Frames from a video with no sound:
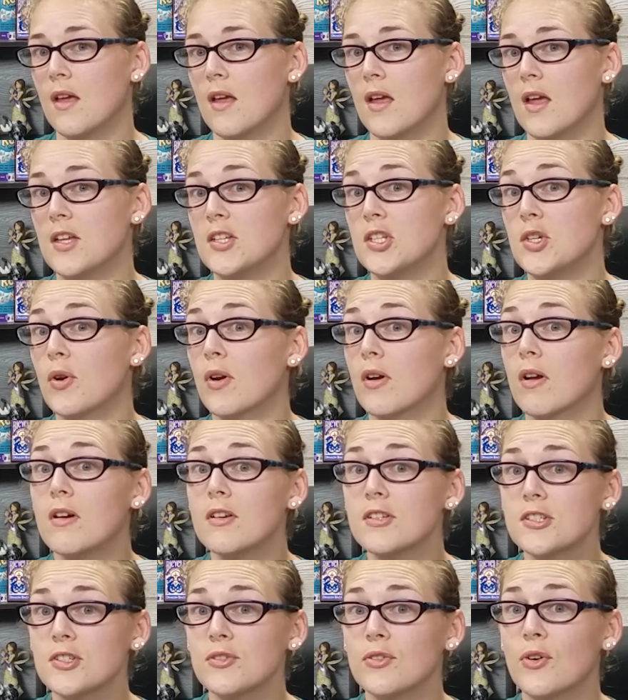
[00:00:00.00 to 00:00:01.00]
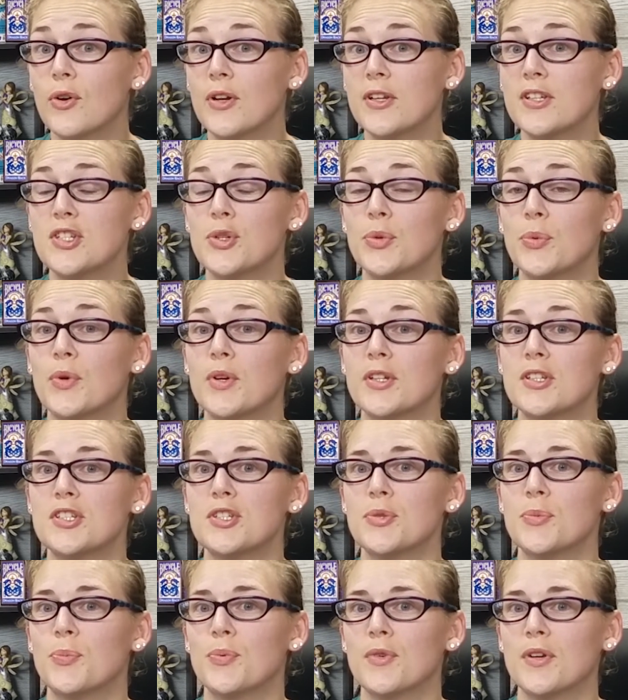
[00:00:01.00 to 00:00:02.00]
And you are also going to want
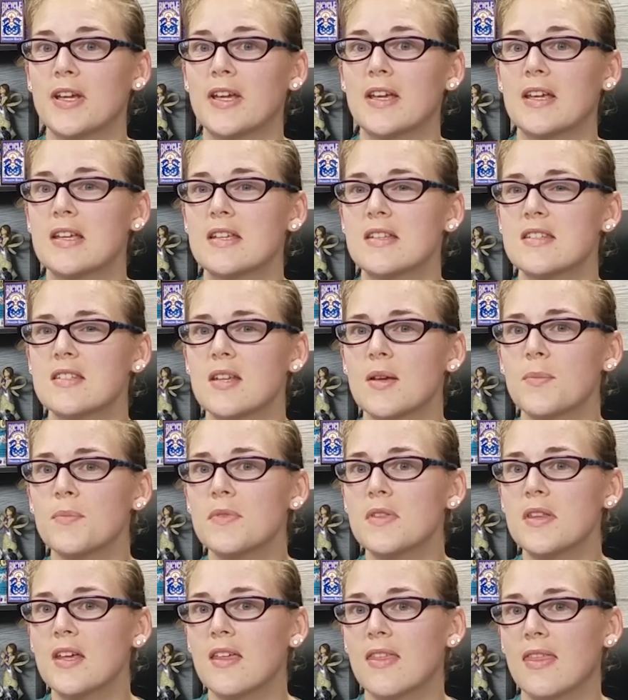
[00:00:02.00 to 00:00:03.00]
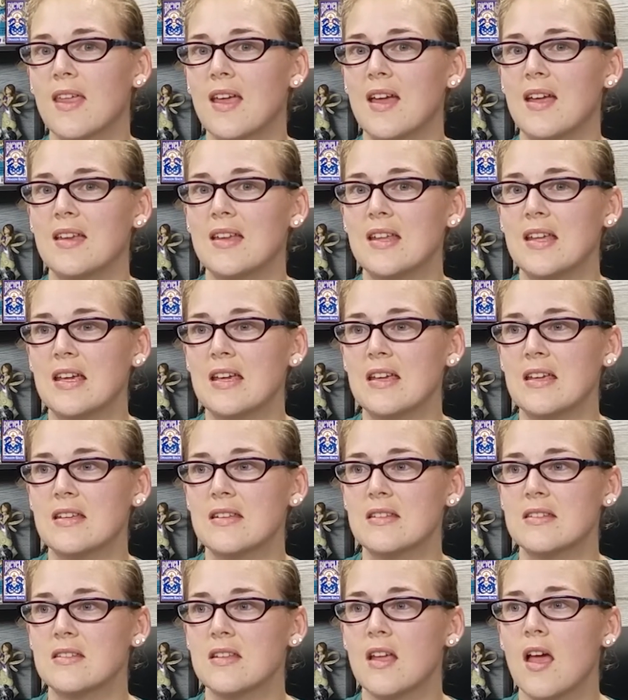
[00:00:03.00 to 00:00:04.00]
to bring something that
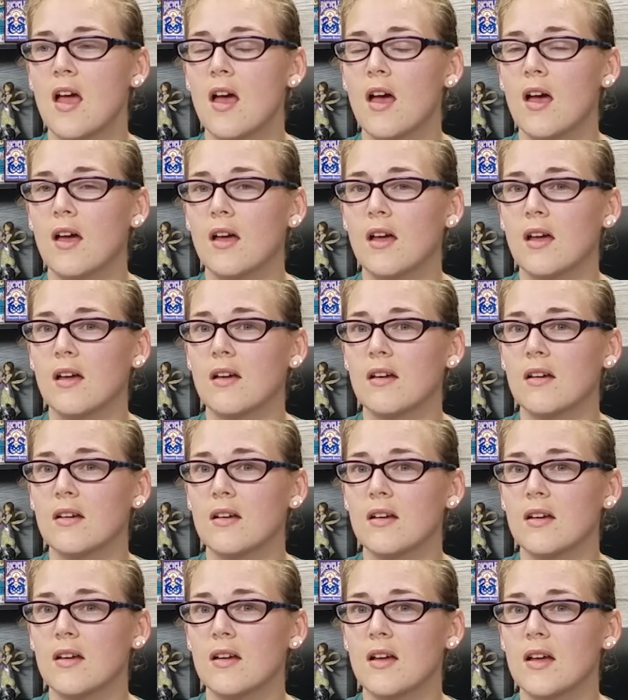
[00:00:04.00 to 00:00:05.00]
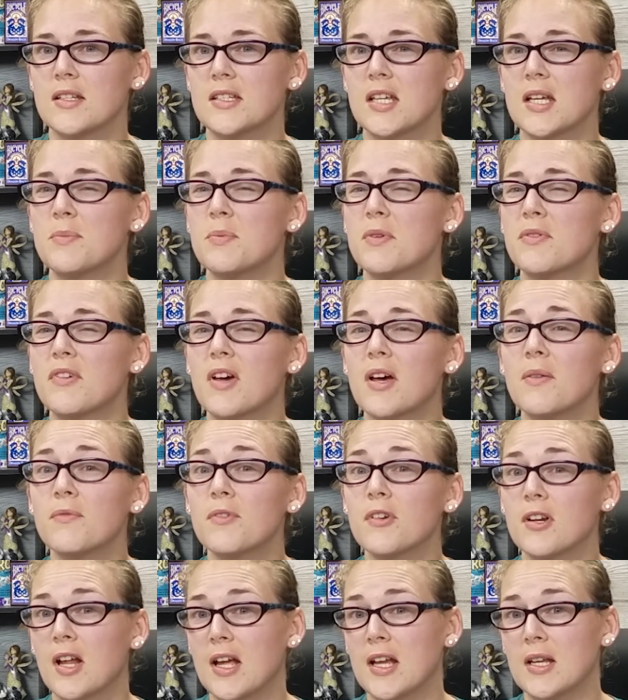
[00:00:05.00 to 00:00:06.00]
is a type of
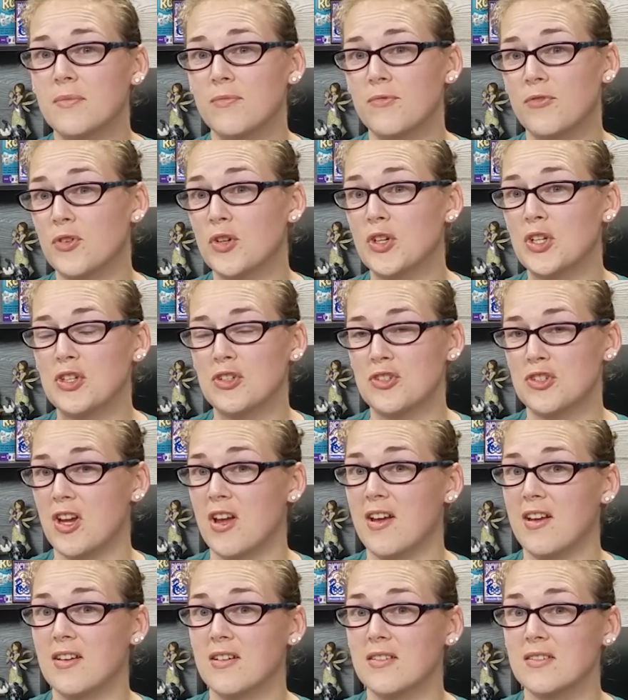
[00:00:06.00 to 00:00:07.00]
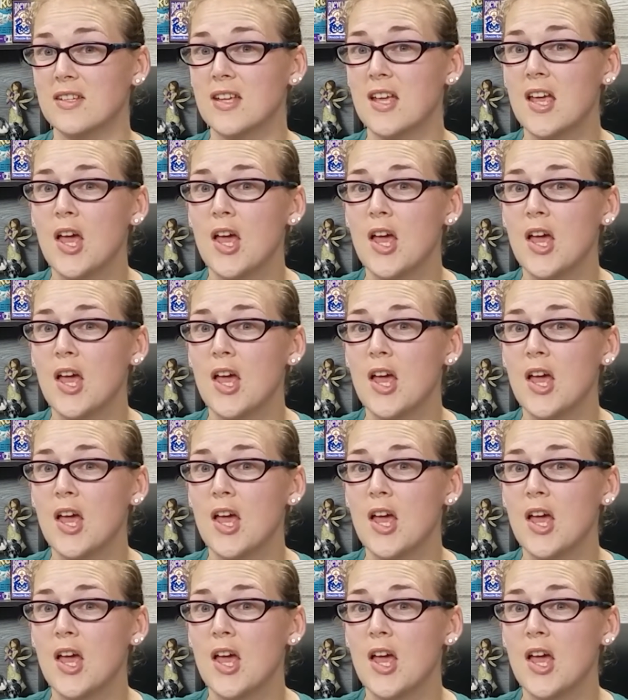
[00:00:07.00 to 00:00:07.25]
comfort item for your child.